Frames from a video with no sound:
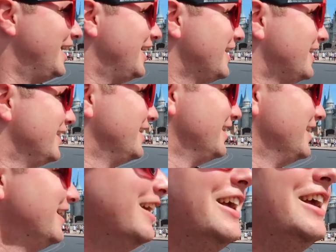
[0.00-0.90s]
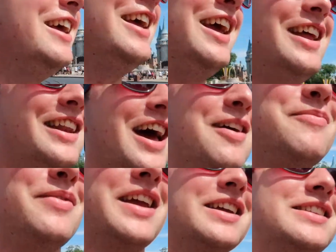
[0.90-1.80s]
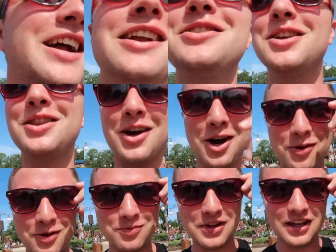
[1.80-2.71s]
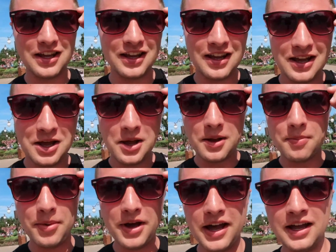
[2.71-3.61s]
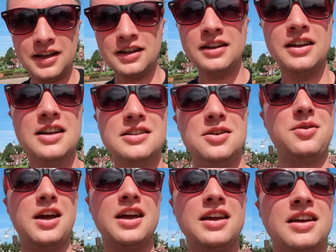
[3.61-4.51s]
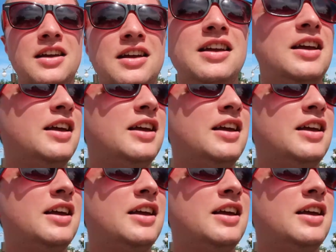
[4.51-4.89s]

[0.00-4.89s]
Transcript: and it not being as hot as she thought it would be. But it's okay. It's